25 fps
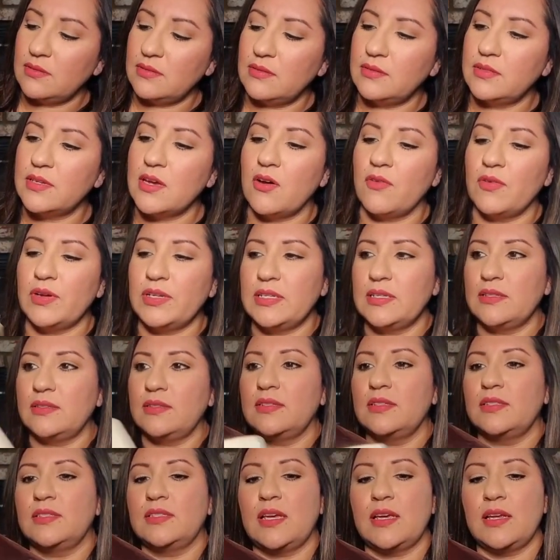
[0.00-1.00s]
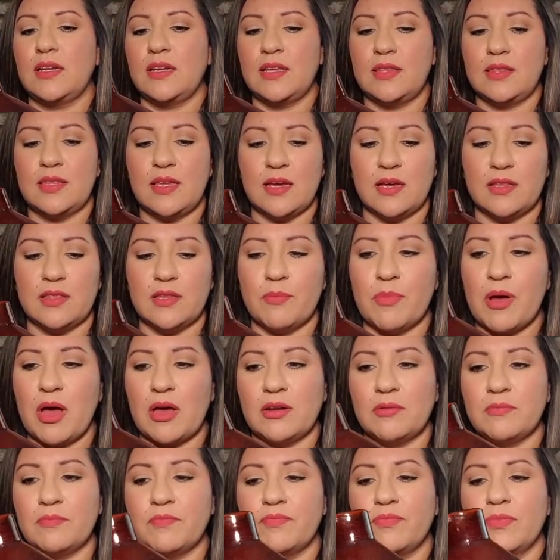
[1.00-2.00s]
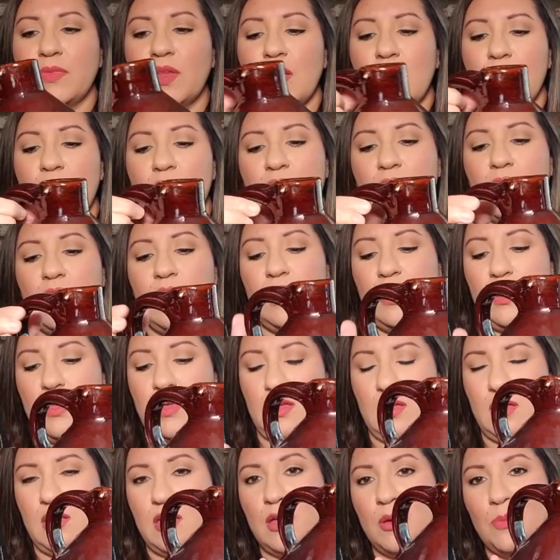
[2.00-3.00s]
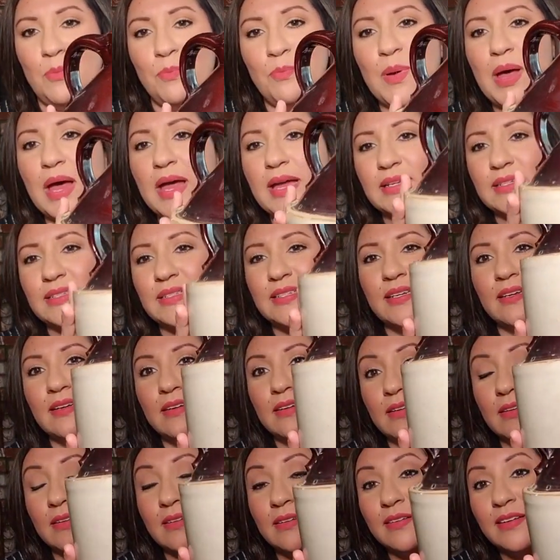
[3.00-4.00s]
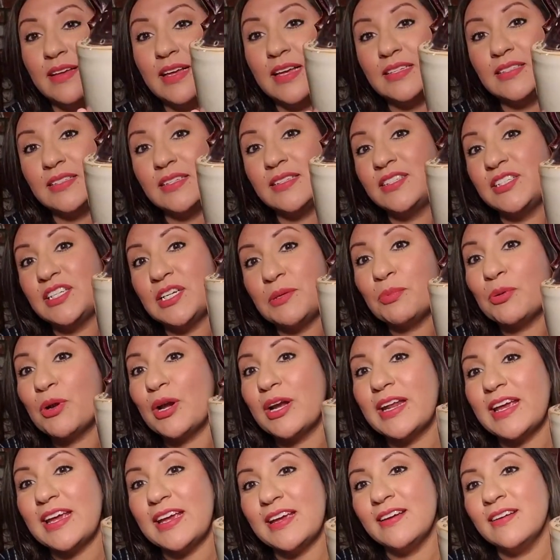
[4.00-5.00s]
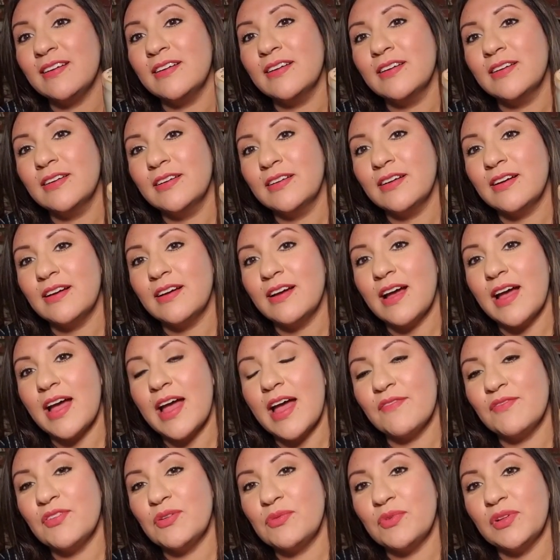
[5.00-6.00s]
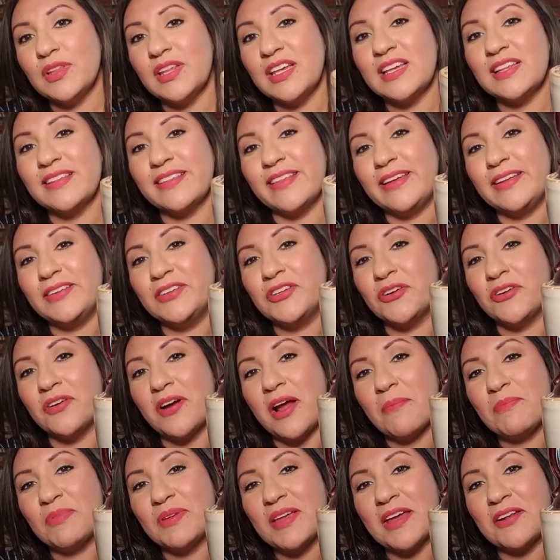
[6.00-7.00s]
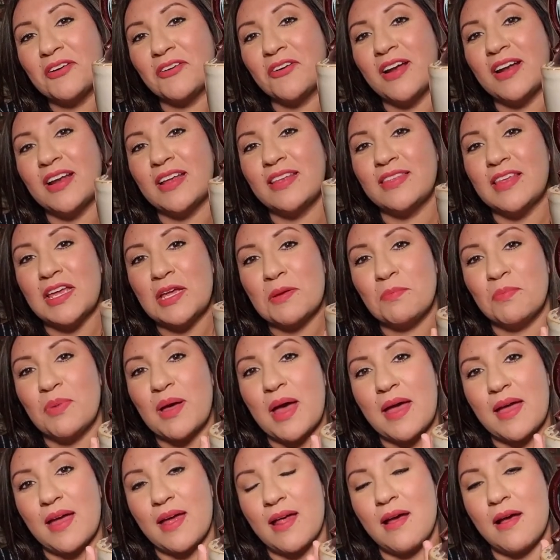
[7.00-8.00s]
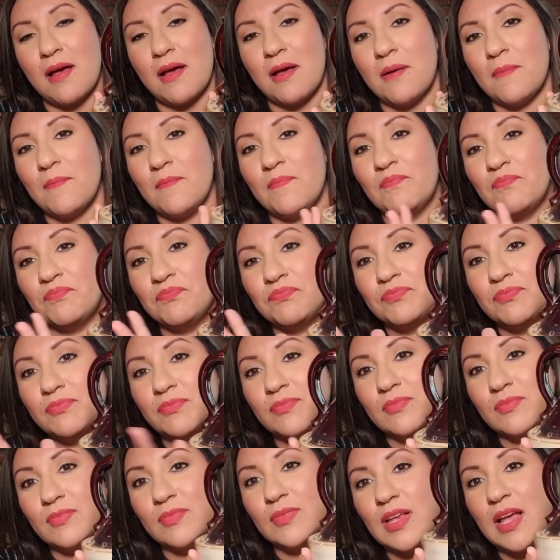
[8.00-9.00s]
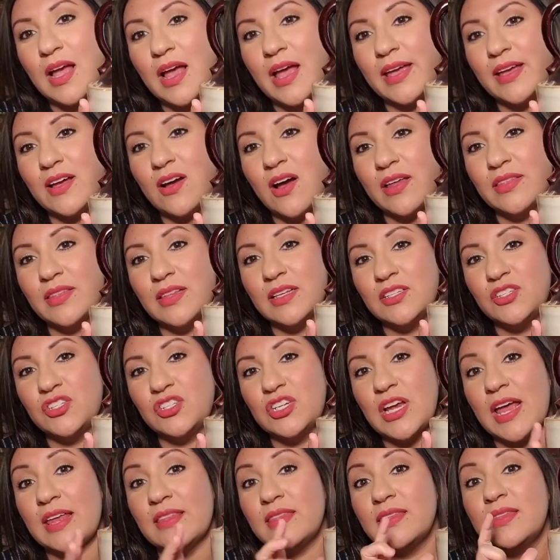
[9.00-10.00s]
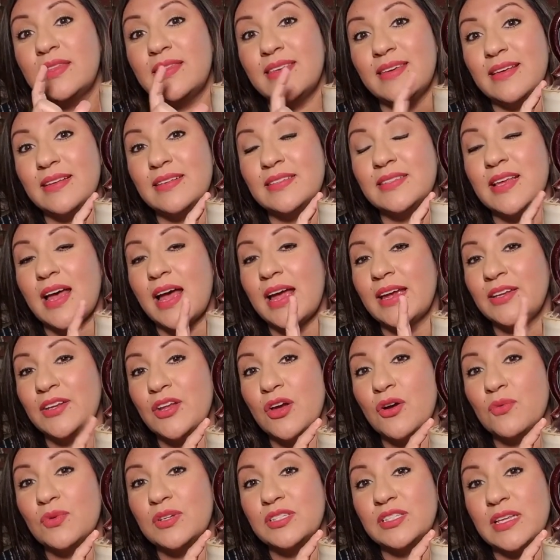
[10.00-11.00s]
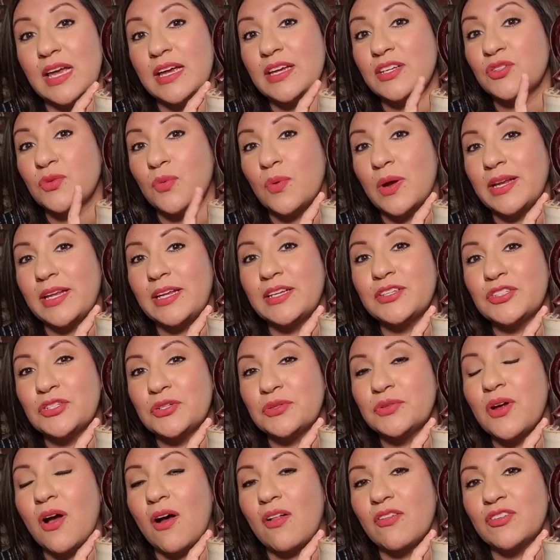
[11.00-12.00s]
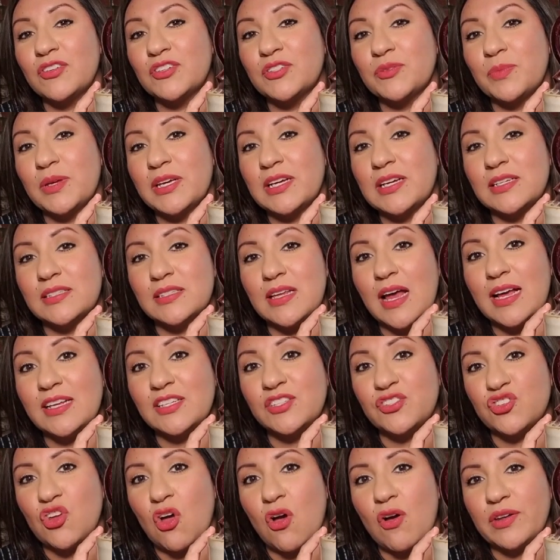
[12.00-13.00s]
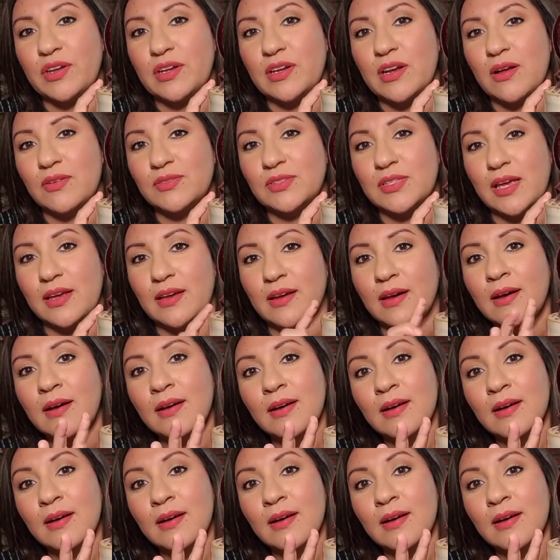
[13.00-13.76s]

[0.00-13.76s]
No, it doesn't say anything on the bottom. But isn't she pretty? I haven't really cleaned her up yet or anything, but I got this, and this I know was like $22 because I saw it and I was like,